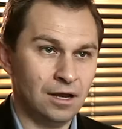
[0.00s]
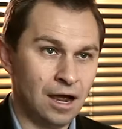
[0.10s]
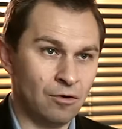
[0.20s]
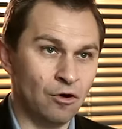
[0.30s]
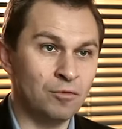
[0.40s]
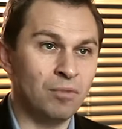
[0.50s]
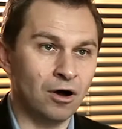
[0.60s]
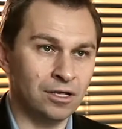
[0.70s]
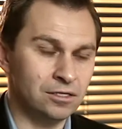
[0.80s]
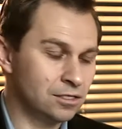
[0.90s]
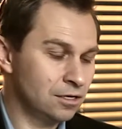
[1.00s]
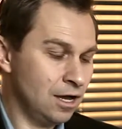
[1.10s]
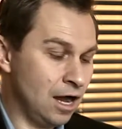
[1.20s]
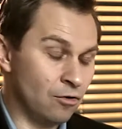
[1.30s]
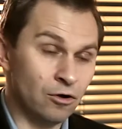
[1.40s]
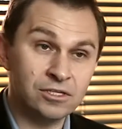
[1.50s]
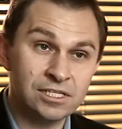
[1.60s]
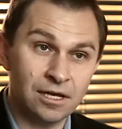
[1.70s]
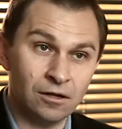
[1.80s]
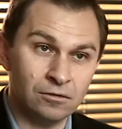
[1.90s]
our own bodies, our own
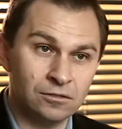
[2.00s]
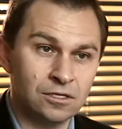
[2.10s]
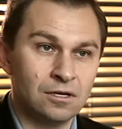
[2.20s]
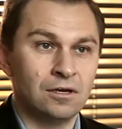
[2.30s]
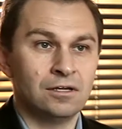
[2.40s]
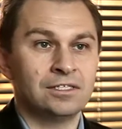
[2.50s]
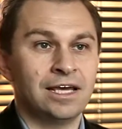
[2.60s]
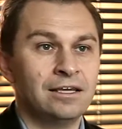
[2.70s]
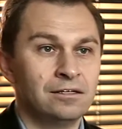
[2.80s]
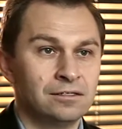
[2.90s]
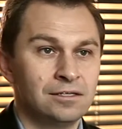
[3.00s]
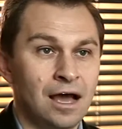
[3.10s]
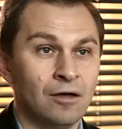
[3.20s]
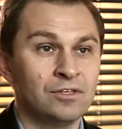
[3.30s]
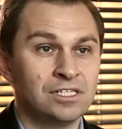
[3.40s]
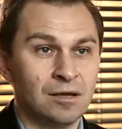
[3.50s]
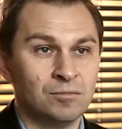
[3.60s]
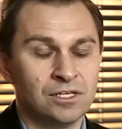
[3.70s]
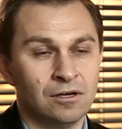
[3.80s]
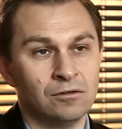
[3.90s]
cells, take out the stem
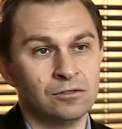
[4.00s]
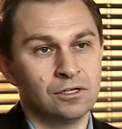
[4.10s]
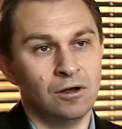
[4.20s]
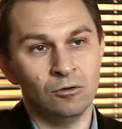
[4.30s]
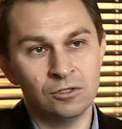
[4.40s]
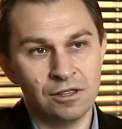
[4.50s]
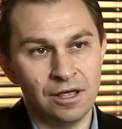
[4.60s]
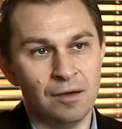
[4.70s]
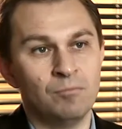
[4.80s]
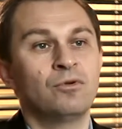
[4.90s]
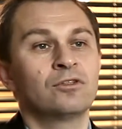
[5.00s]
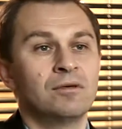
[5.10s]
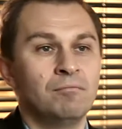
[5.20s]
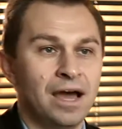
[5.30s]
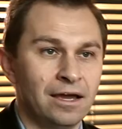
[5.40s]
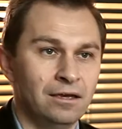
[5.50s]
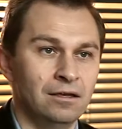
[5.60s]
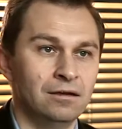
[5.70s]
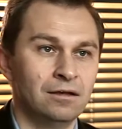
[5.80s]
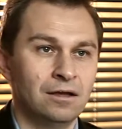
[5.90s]
cells, alter them, put them back
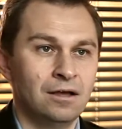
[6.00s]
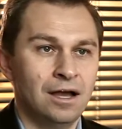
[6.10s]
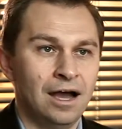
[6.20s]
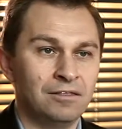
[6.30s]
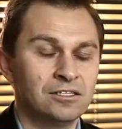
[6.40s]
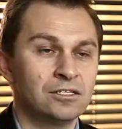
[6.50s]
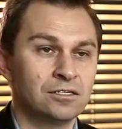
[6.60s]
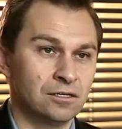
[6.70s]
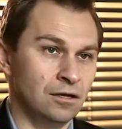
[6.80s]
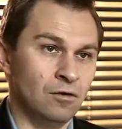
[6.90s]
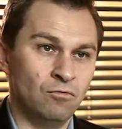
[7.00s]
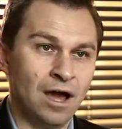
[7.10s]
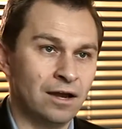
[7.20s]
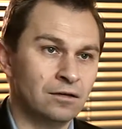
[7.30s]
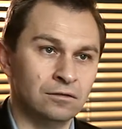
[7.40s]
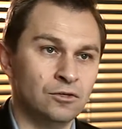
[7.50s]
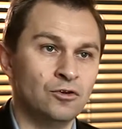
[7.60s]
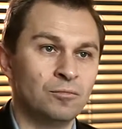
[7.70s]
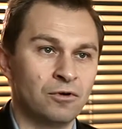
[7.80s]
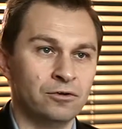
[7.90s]
in. And this is a radical
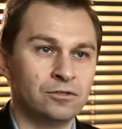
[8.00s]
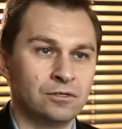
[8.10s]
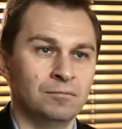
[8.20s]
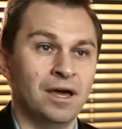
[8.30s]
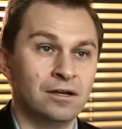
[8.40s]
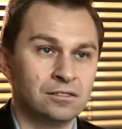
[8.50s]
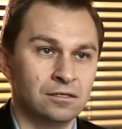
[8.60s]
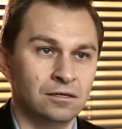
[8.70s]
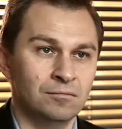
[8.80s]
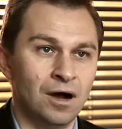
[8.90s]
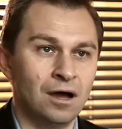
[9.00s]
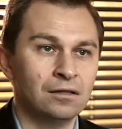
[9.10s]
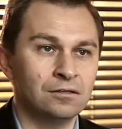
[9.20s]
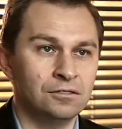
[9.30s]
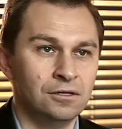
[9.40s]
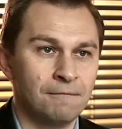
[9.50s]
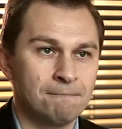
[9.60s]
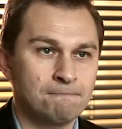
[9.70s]
new approach to medicine and biology.